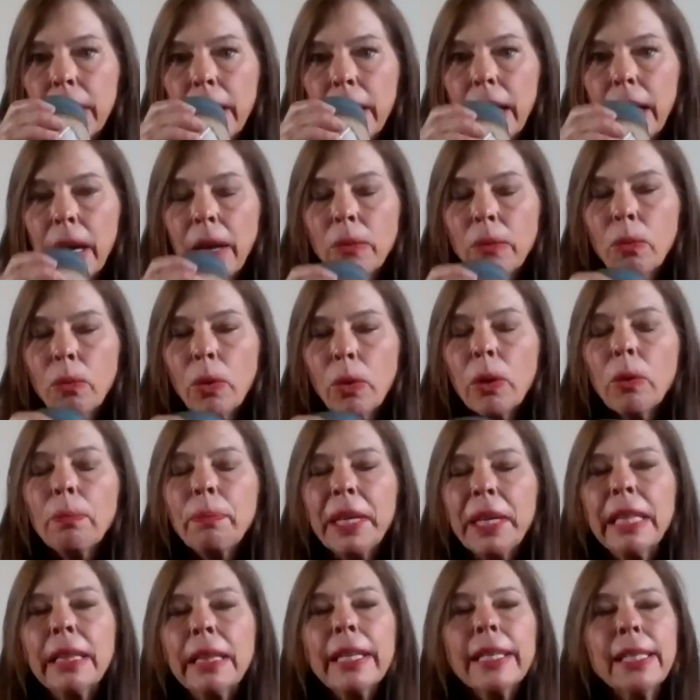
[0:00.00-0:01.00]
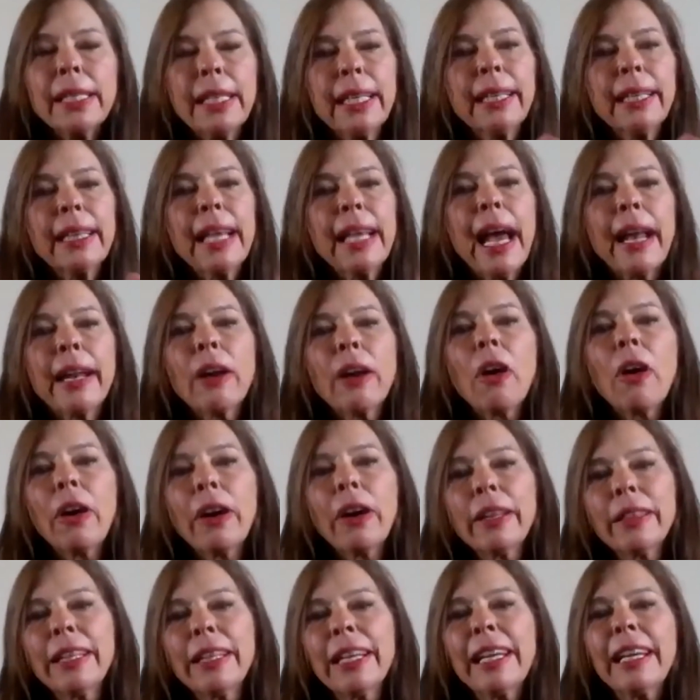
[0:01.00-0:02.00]
And we'll be listing that
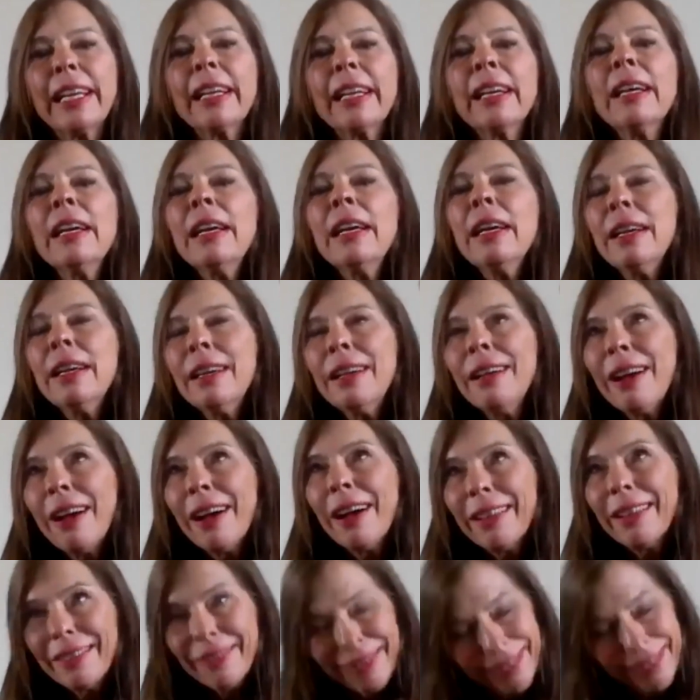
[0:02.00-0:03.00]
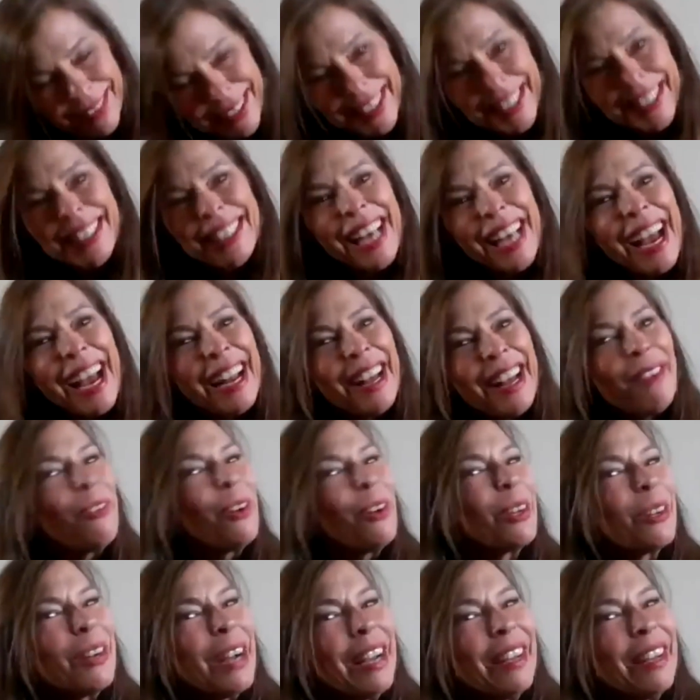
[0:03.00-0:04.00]
on the Society
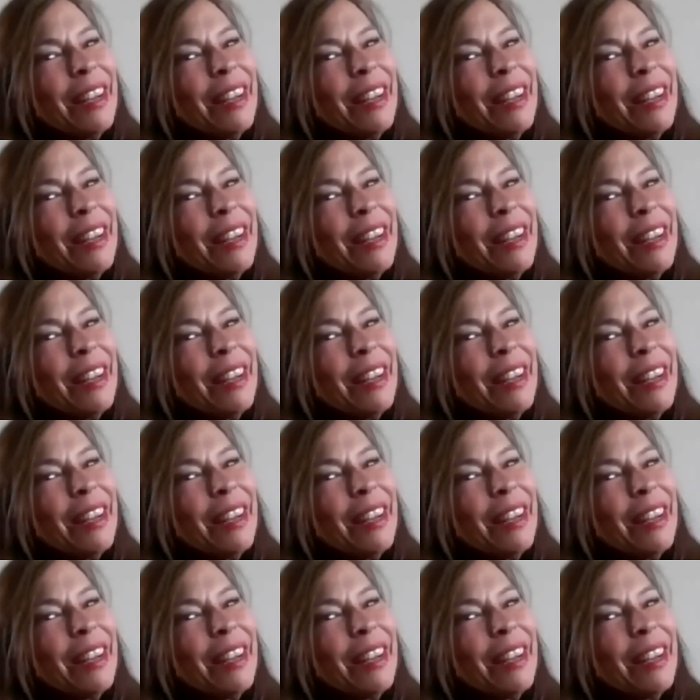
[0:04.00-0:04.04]
for